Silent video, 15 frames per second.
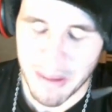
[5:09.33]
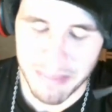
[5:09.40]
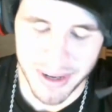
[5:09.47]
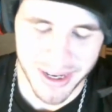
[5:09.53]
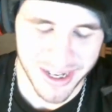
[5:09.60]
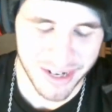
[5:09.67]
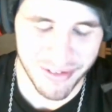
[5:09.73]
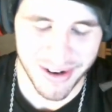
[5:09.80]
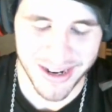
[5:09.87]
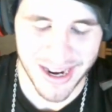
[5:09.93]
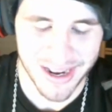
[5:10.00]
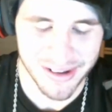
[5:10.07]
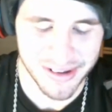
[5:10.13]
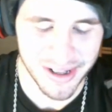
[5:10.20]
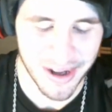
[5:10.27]
but anyway,
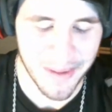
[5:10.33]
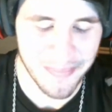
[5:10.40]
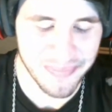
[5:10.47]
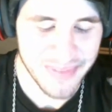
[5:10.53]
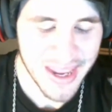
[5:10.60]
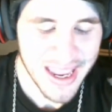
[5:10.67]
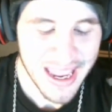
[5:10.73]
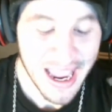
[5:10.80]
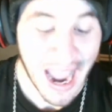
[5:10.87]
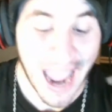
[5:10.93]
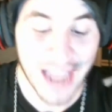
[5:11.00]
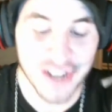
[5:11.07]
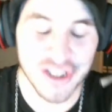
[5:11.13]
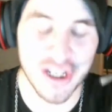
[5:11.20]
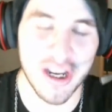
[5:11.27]
guys, I
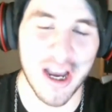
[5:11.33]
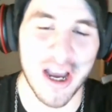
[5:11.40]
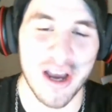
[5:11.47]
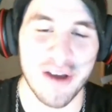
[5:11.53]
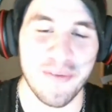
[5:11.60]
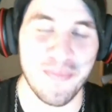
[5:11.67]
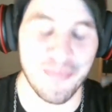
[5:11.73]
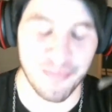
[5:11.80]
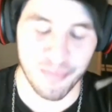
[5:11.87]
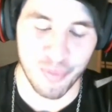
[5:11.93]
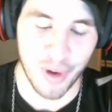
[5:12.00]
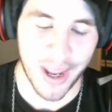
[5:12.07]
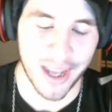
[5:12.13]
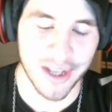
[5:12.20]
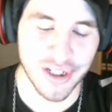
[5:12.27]
actually would
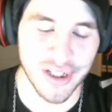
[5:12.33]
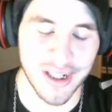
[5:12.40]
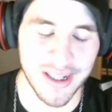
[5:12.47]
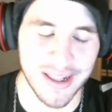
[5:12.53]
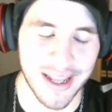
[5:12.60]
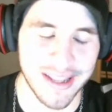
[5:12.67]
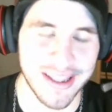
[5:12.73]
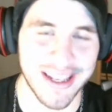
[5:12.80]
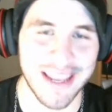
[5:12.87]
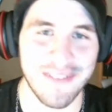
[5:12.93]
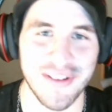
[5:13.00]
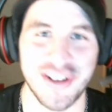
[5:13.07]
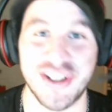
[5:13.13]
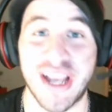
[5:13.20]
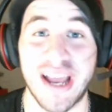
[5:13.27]
actually like to give a
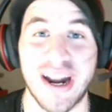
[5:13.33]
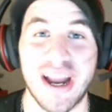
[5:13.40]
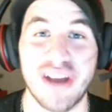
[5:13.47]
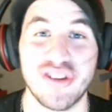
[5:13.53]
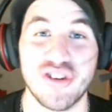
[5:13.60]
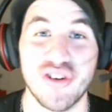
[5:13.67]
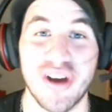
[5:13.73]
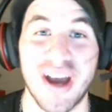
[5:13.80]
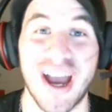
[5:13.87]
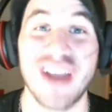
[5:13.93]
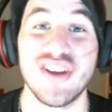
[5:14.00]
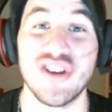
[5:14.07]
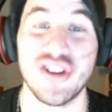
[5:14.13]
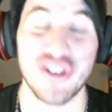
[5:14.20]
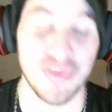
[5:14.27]
shout out to a
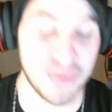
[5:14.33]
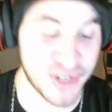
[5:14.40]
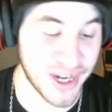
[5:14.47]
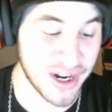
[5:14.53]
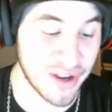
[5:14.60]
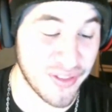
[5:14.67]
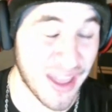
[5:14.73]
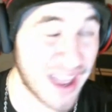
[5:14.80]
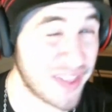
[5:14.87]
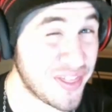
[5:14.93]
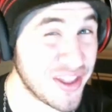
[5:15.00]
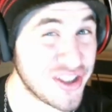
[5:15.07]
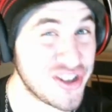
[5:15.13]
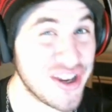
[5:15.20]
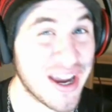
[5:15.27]
YouTube channel that I
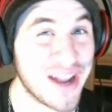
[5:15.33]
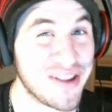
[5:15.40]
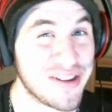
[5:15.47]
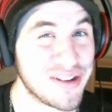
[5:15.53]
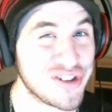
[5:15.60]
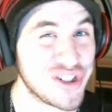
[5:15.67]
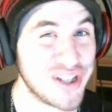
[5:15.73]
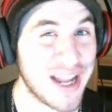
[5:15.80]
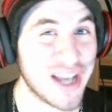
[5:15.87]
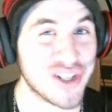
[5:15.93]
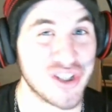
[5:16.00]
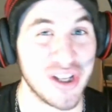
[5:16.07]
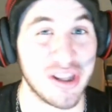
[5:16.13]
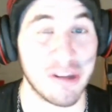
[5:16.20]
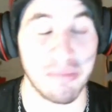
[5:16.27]
think you guys should
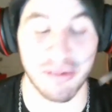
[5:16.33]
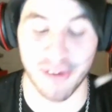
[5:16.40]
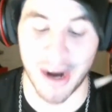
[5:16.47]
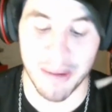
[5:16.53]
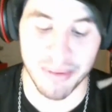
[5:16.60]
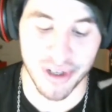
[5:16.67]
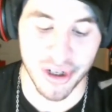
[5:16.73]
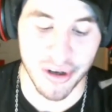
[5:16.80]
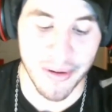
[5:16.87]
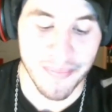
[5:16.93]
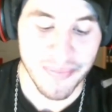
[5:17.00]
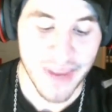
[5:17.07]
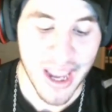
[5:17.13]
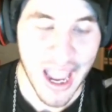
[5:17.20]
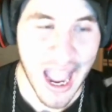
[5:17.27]
actually subscribe to.
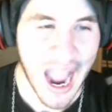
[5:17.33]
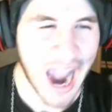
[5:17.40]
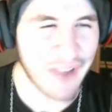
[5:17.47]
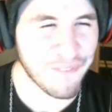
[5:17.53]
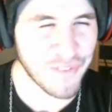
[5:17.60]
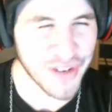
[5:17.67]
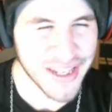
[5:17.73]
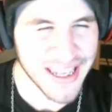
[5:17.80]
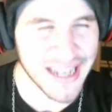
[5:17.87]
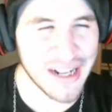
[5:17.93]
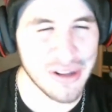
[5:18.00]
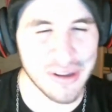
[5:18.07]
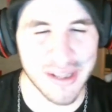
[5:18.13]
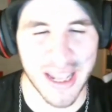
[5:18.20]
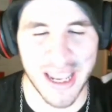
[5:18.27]
I forget
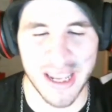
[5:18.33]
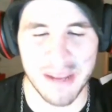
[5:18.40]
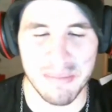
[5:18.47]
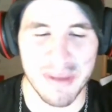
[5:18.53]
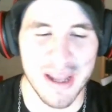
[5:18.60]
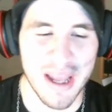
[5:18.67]
his name,